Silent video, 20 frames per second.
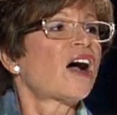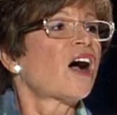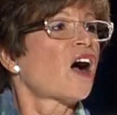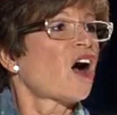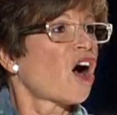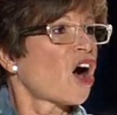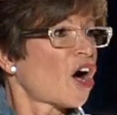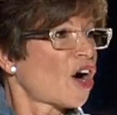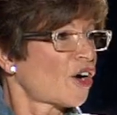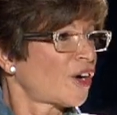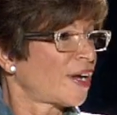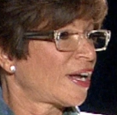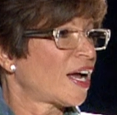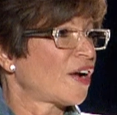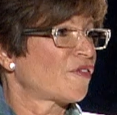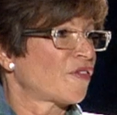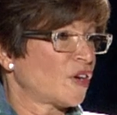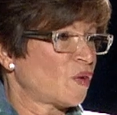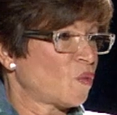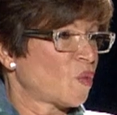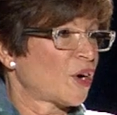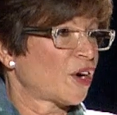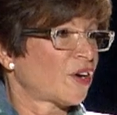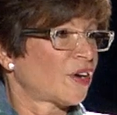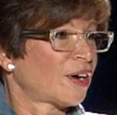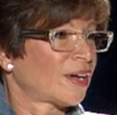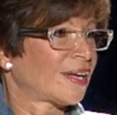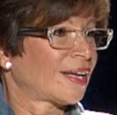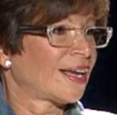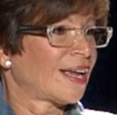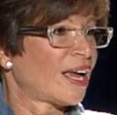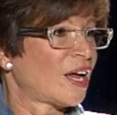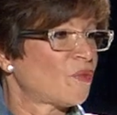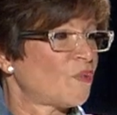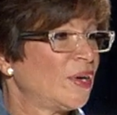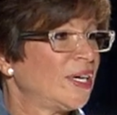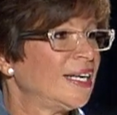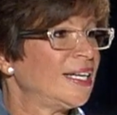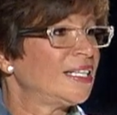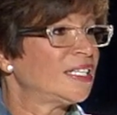are everywhere, and
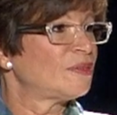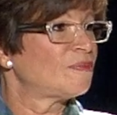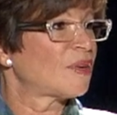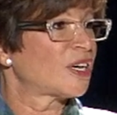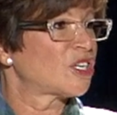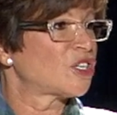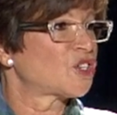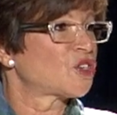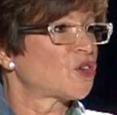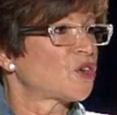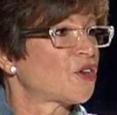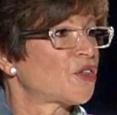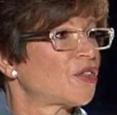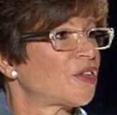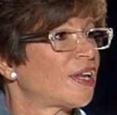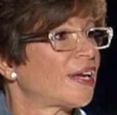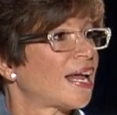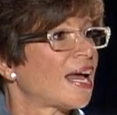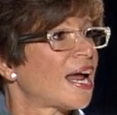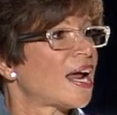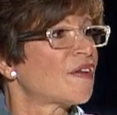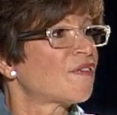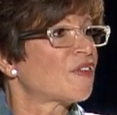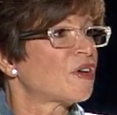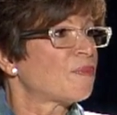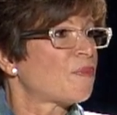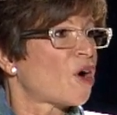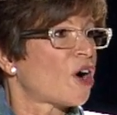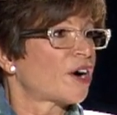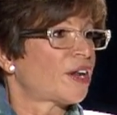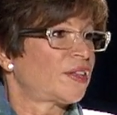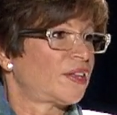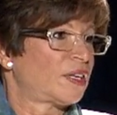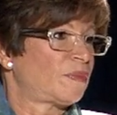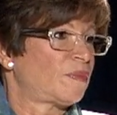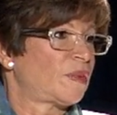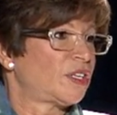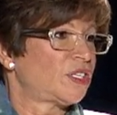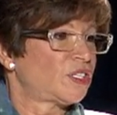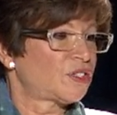we need to make sure that every part of the
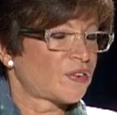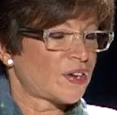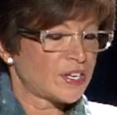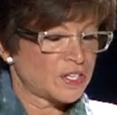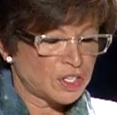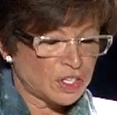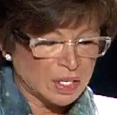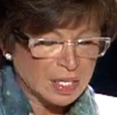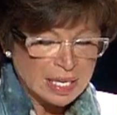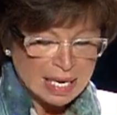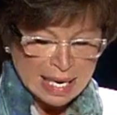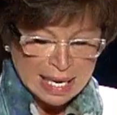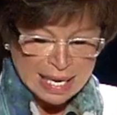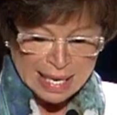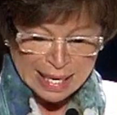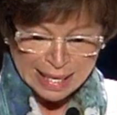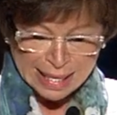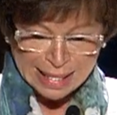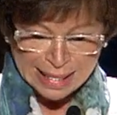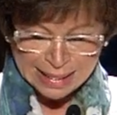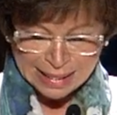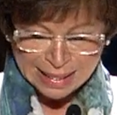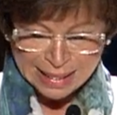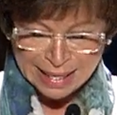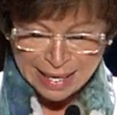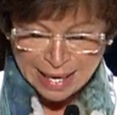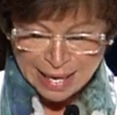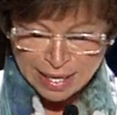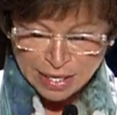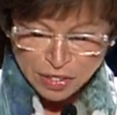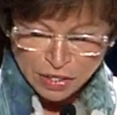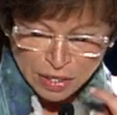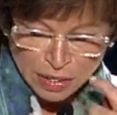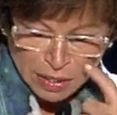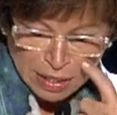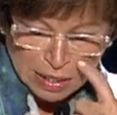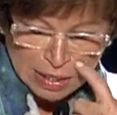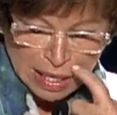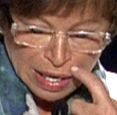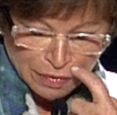administration is engaged in
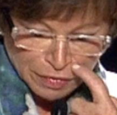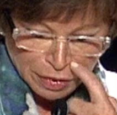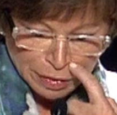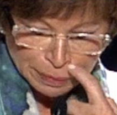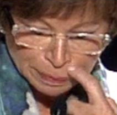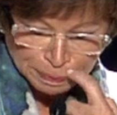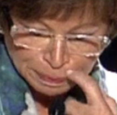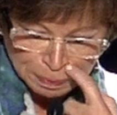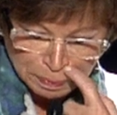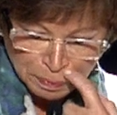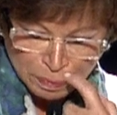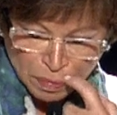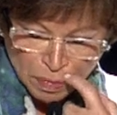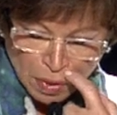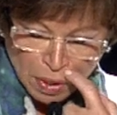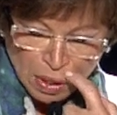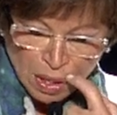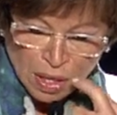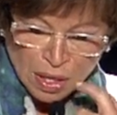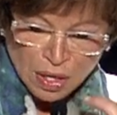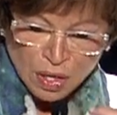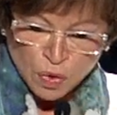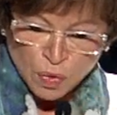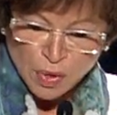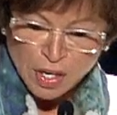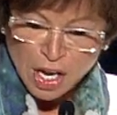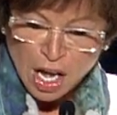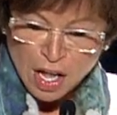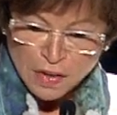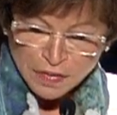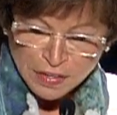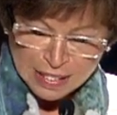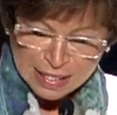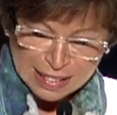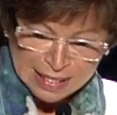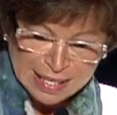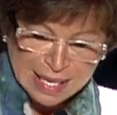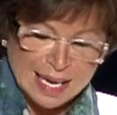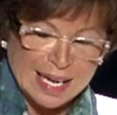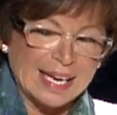this effort. We often
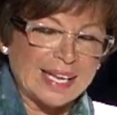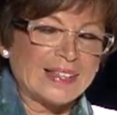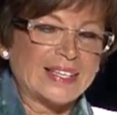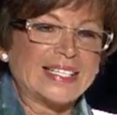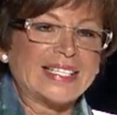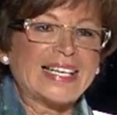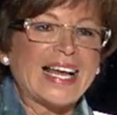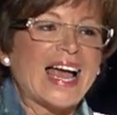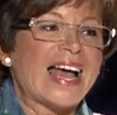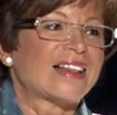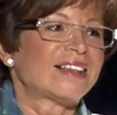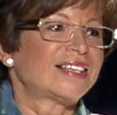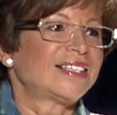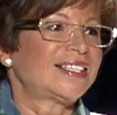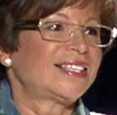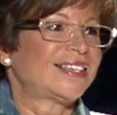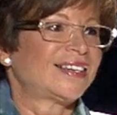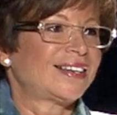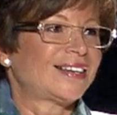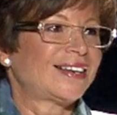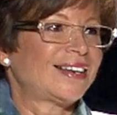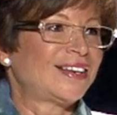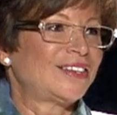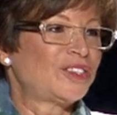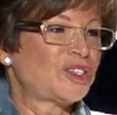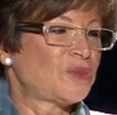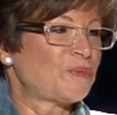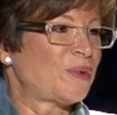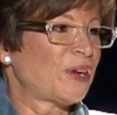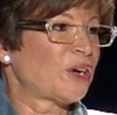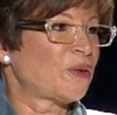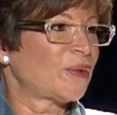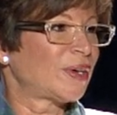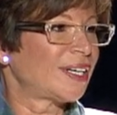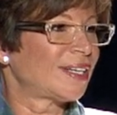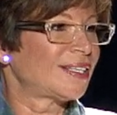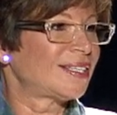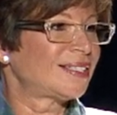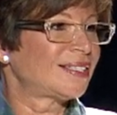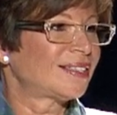say that talent is
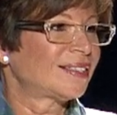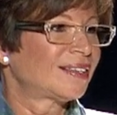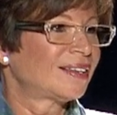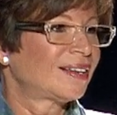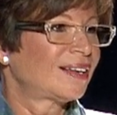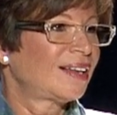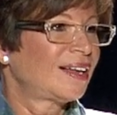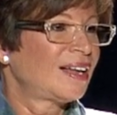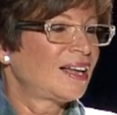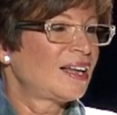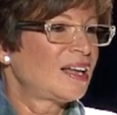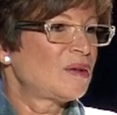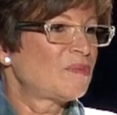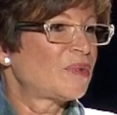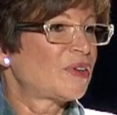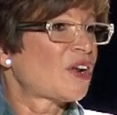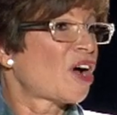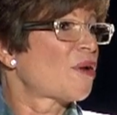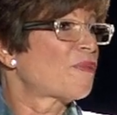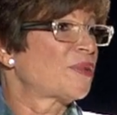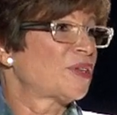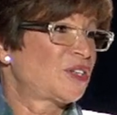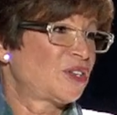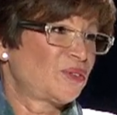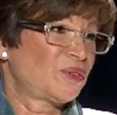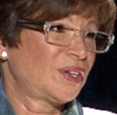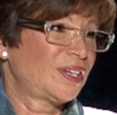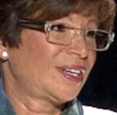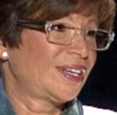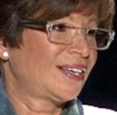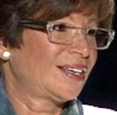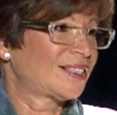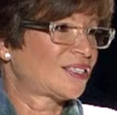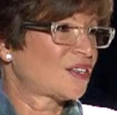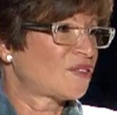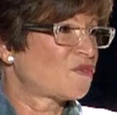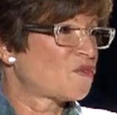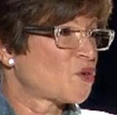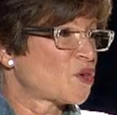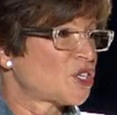ubiquitous, but opportunity is
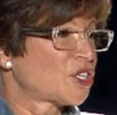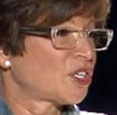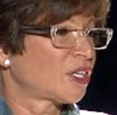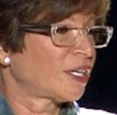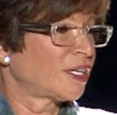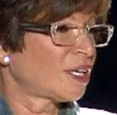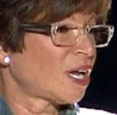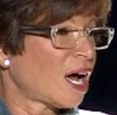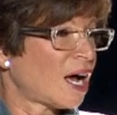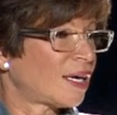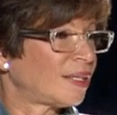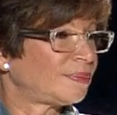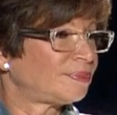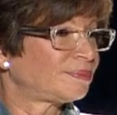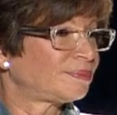unfortunately not.